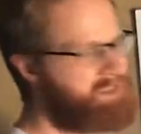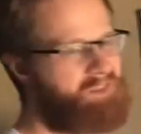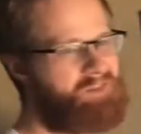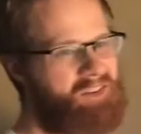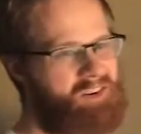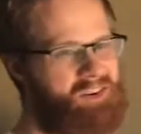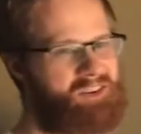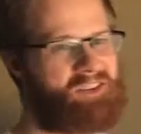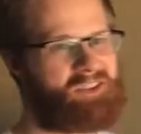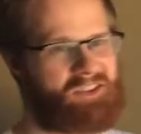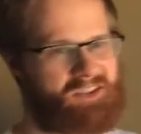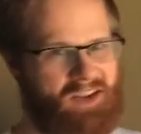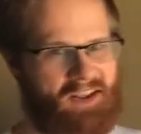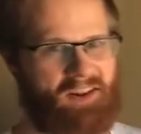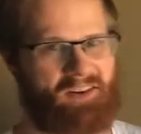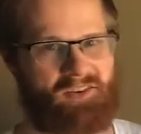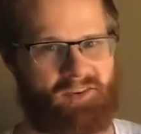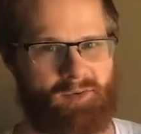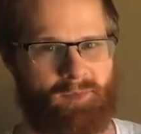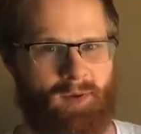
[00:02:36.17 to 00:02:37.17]
very
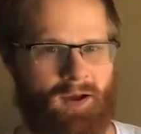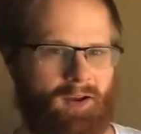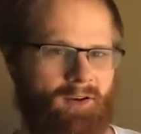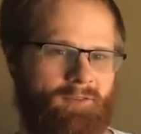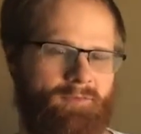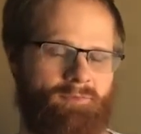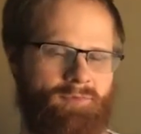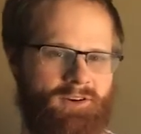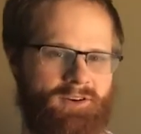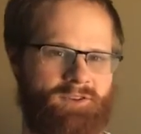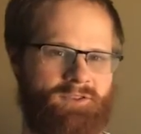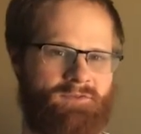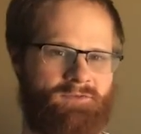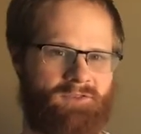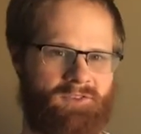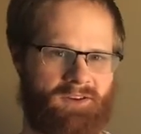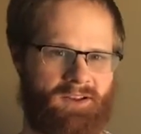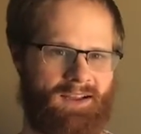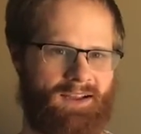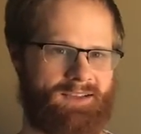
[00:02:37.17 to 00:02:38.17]
standard amount of pressure
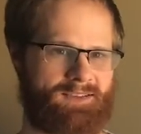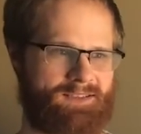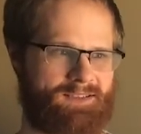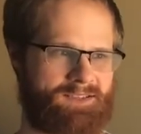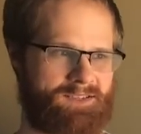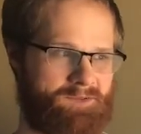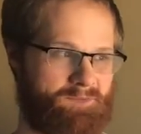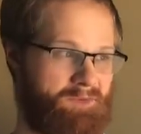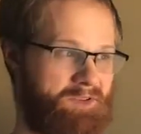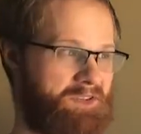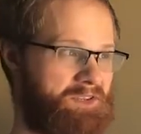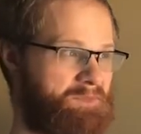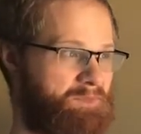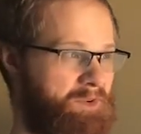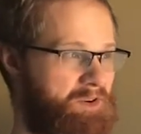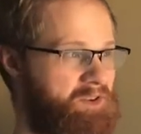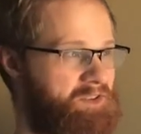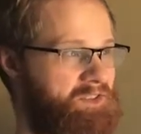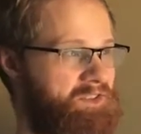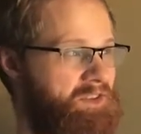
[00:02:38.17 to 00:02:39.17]
for gases to be
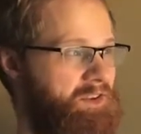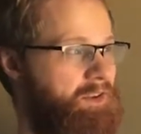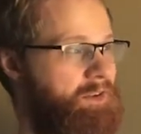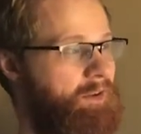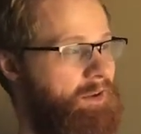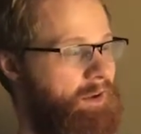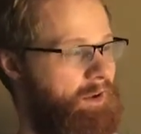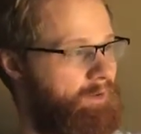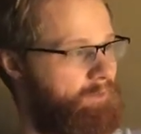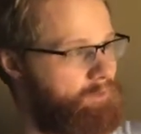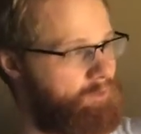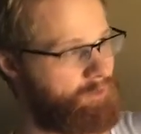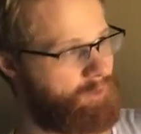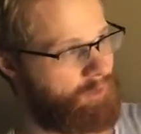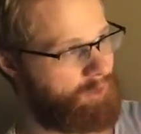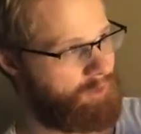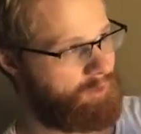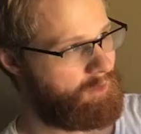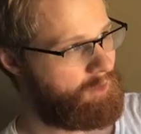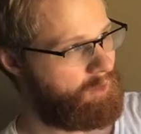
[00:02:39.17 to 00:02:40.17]
experiencing. After
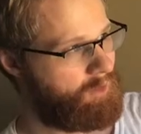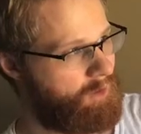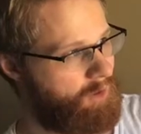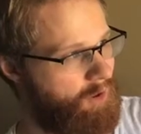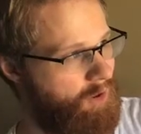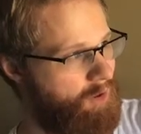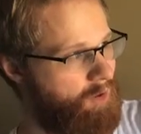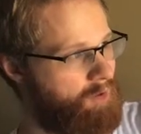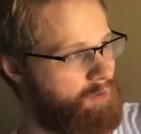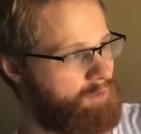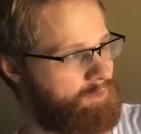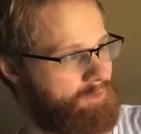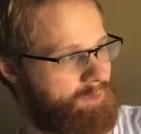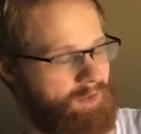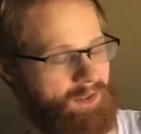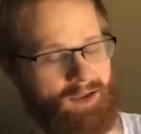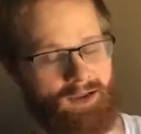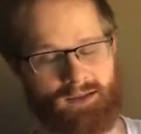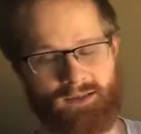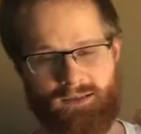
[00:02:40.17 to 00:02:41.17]
all of the
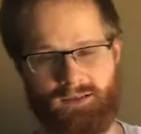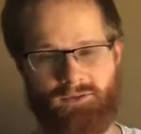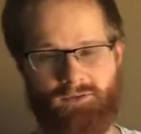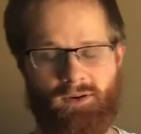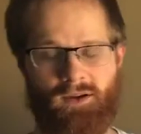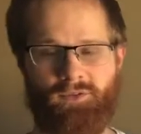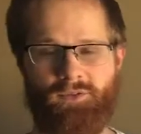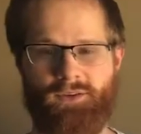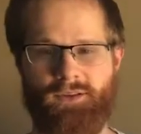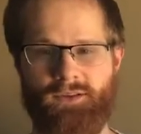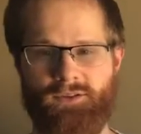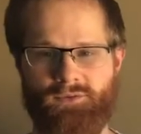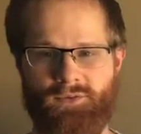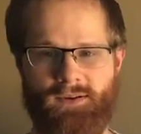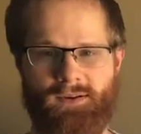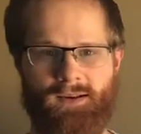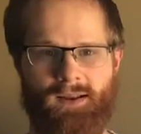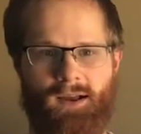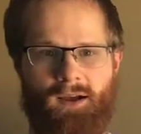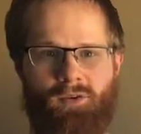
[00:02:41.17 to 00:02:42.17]
gas surrounding us
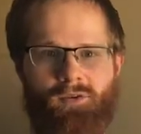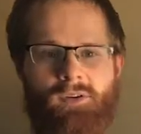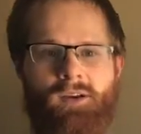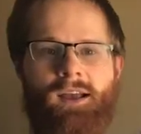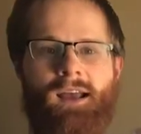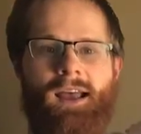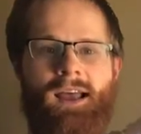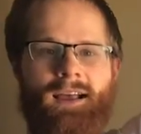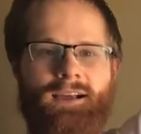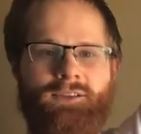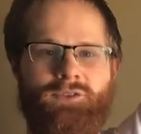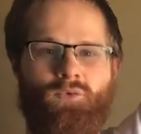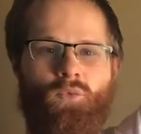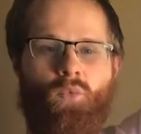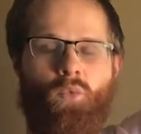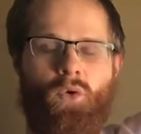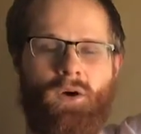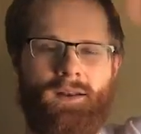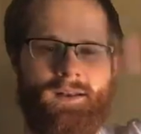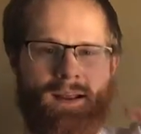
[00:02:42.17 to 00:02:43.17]
right now has
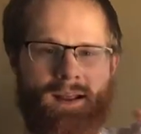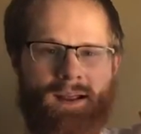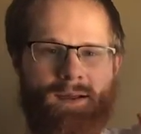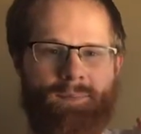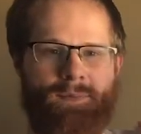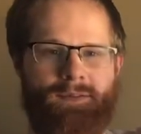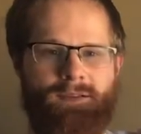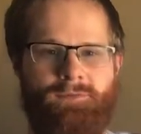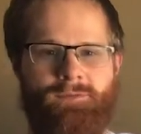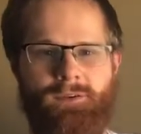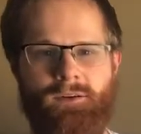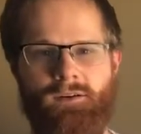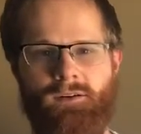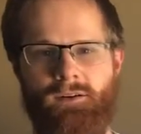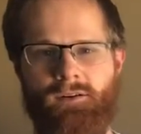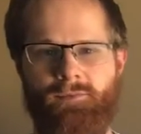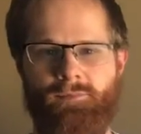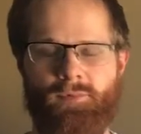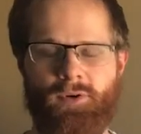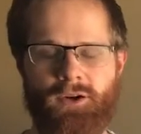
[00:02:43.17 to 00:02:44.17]
1 atmosphere
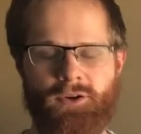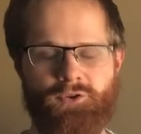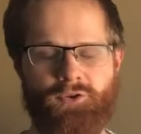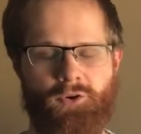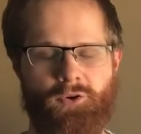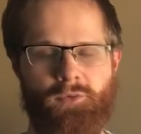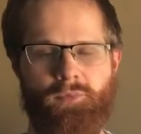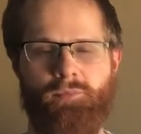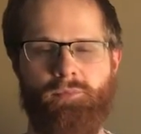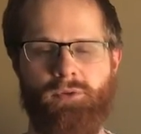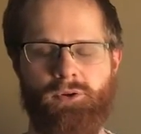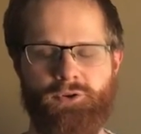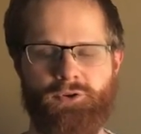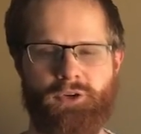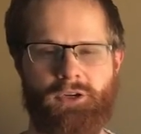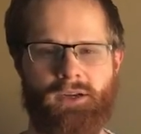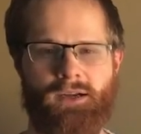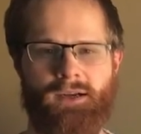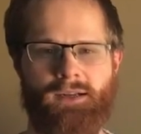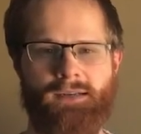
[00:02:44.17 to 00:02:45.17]
of pressure
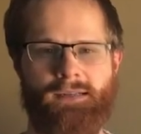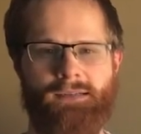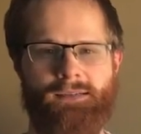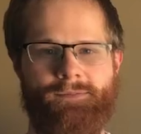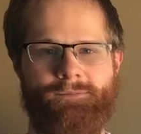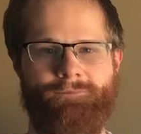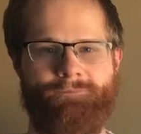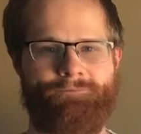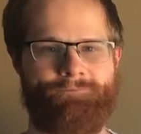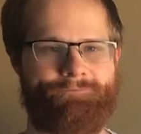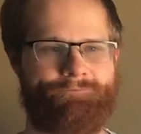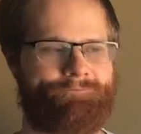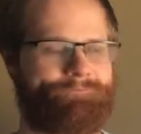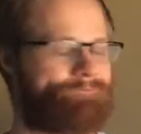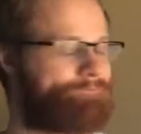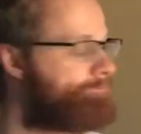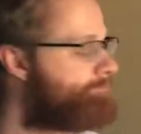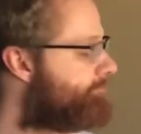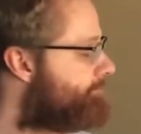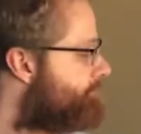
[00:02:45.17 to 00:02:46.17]
pushing on
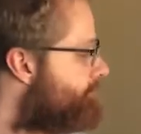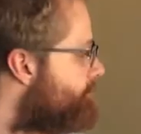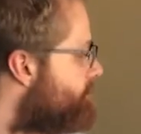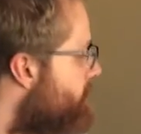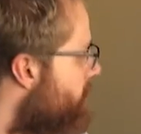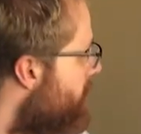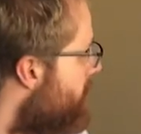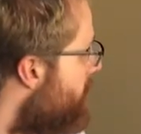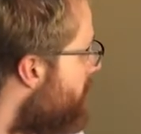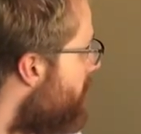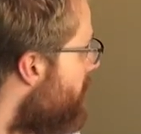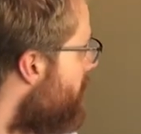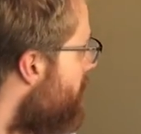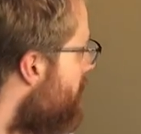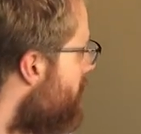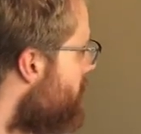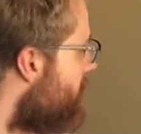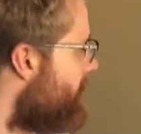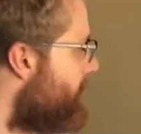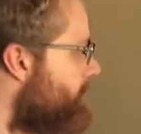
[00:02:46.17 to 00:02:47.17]
it.
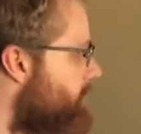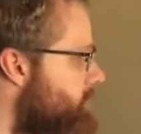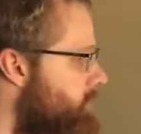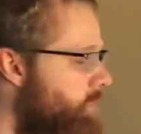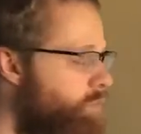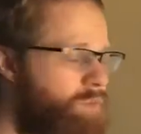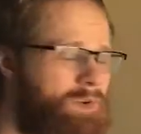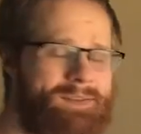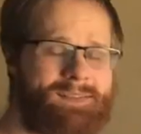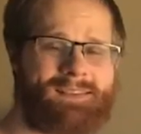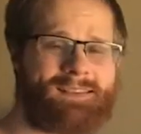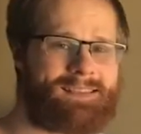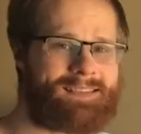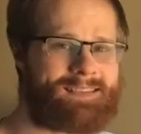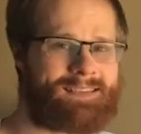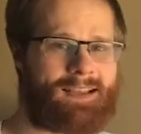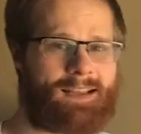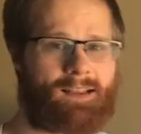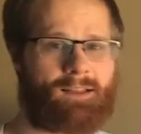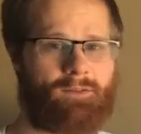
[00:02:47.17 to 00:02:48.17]
All right, so what's the
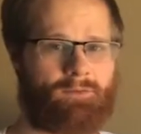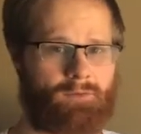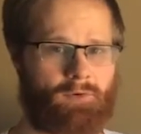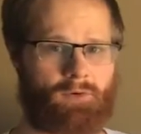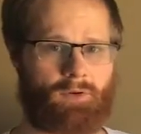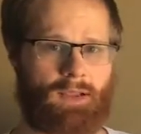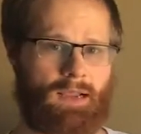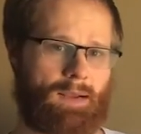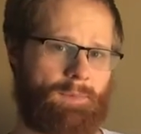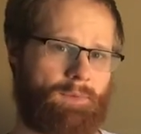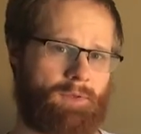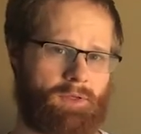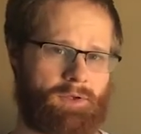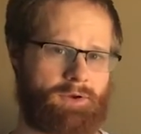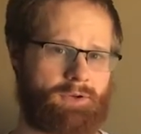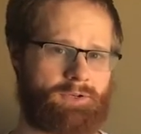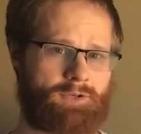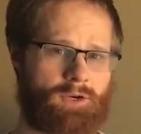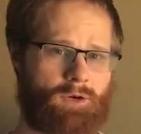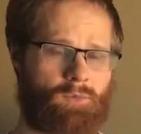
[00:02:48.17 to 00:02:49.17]
second
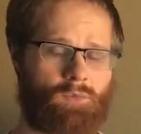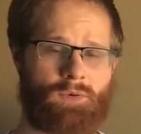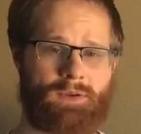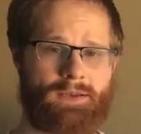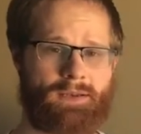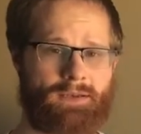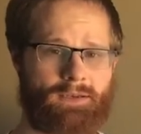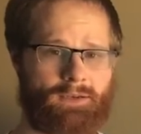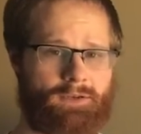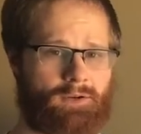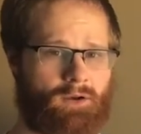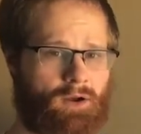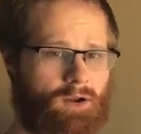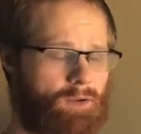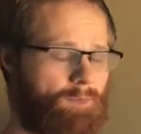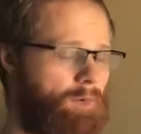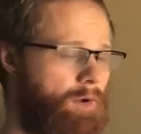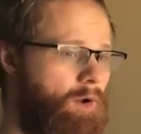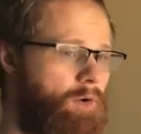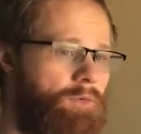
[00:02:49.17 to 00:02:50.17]
vocabulary term we need to talk
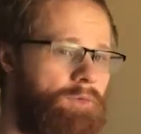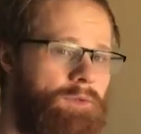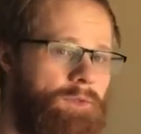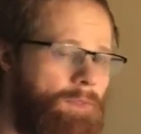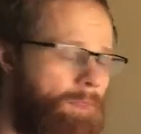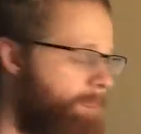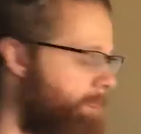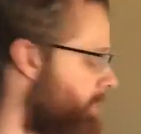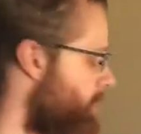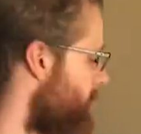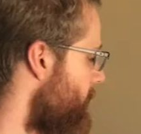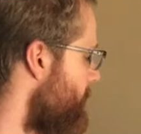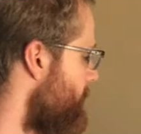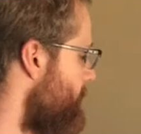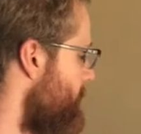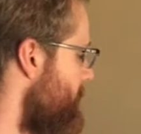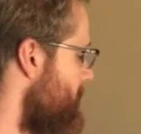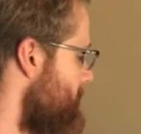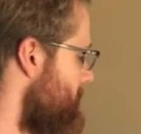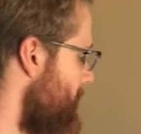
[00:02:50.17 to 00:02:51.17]
about?
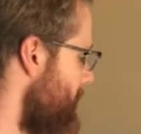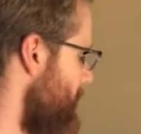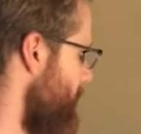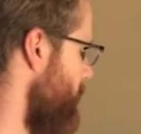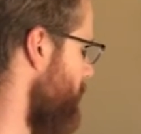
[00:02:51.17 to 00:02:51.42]
The second